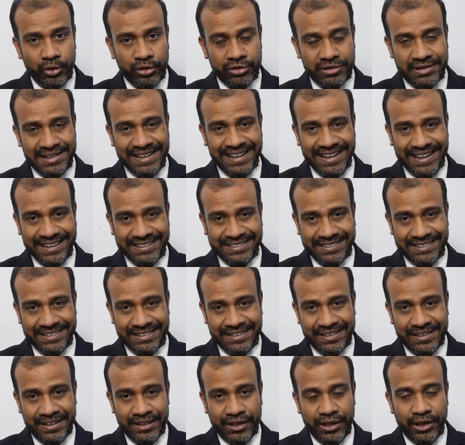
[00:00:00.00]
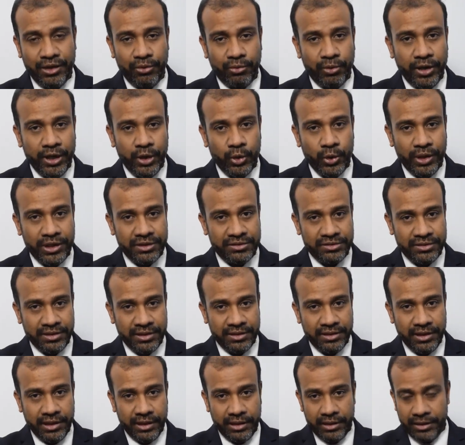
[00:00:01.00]
his legs. Now, why do I say
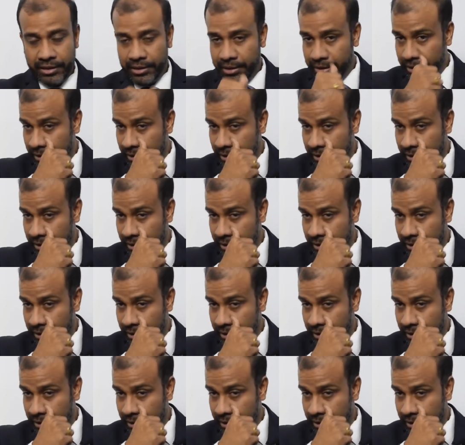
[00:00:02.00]
that?